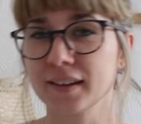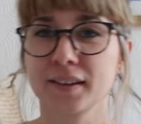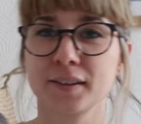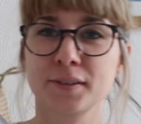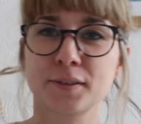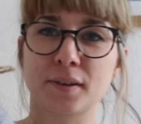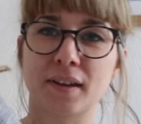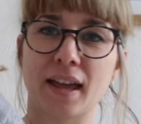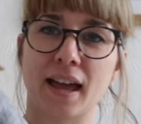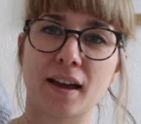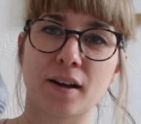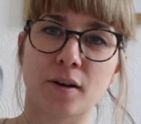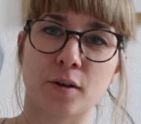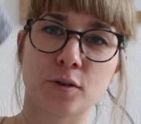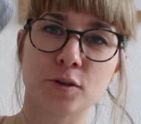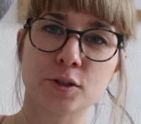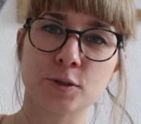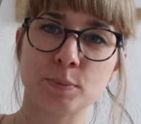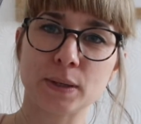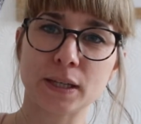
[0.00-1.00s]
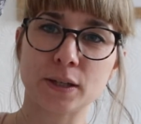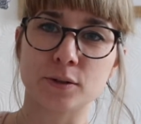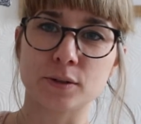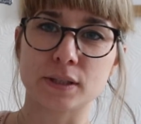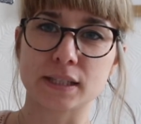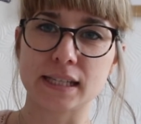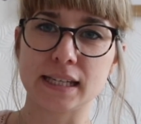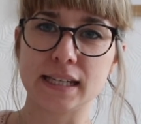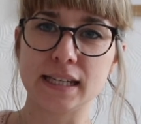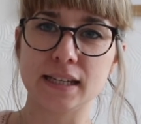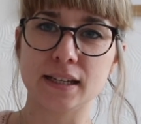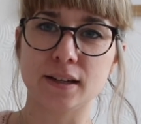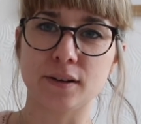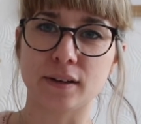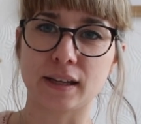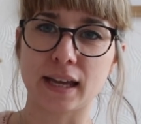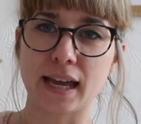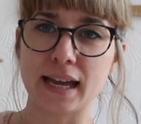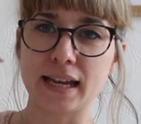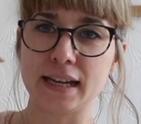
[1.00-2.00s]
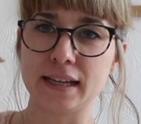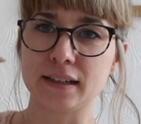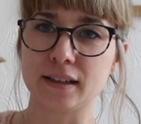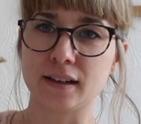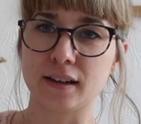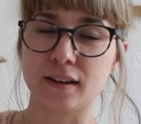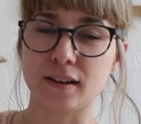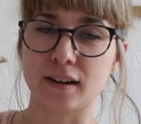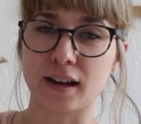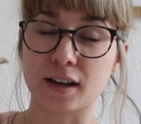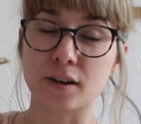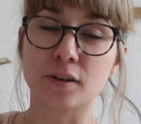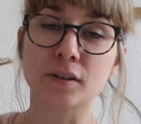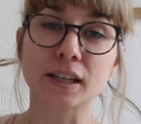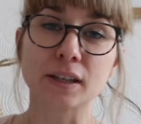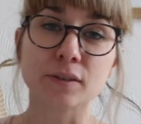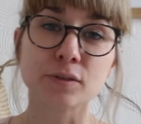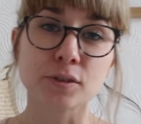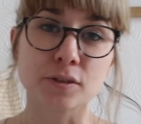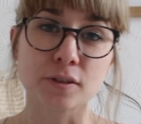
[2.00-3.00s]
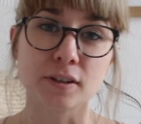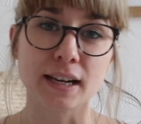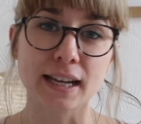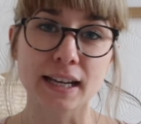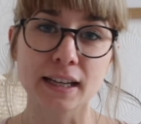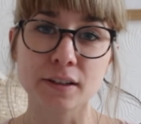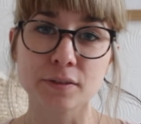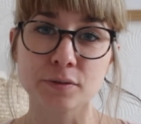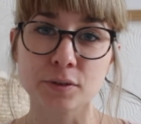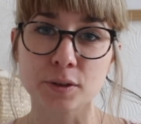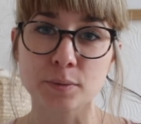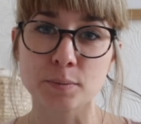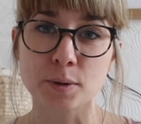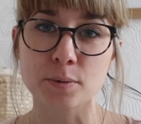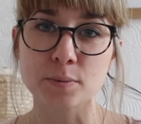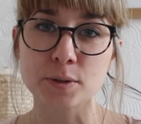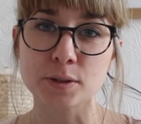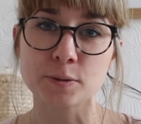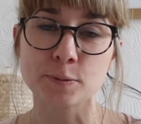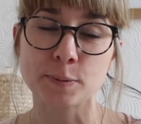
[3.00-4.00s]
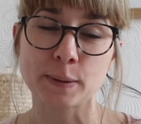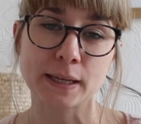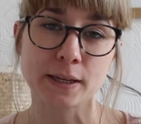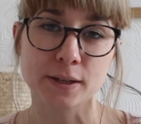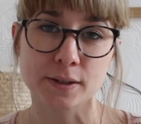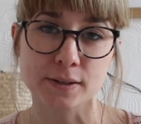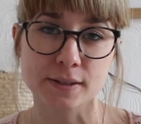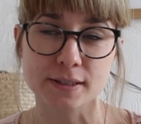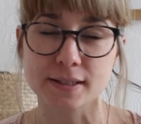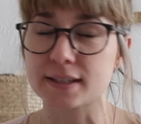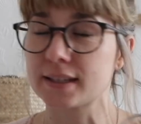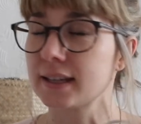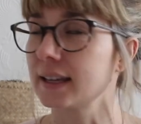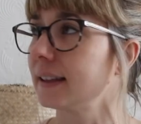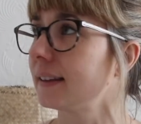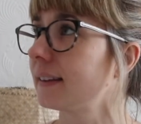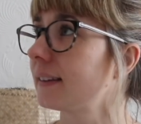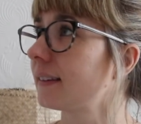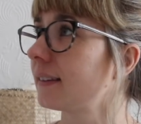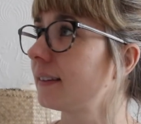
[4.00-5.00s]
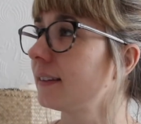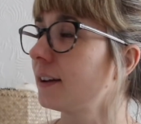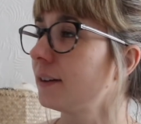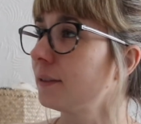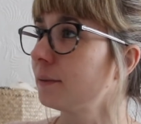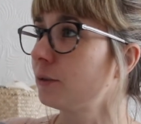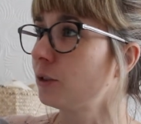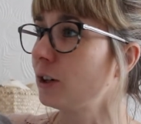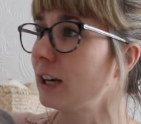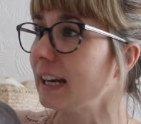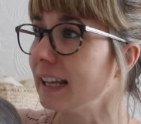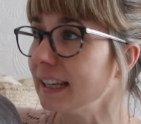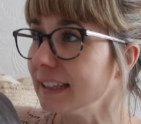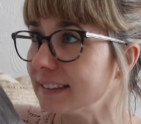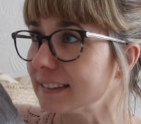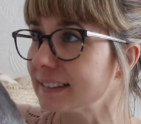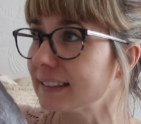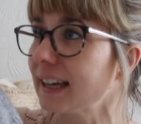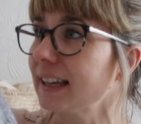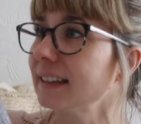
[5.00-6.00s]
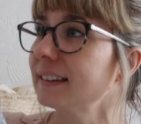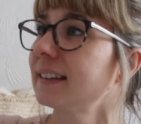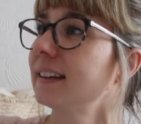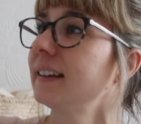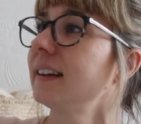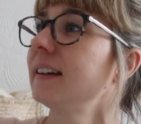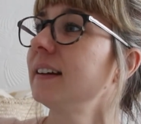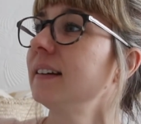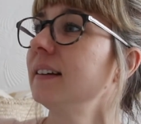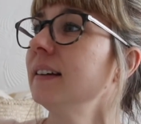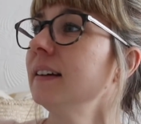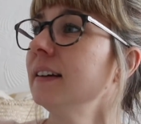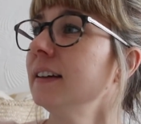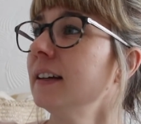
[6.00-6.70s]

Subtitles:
So yeah, Rose Picotti again. I can't give you the link for the moment because it's not released yet, and I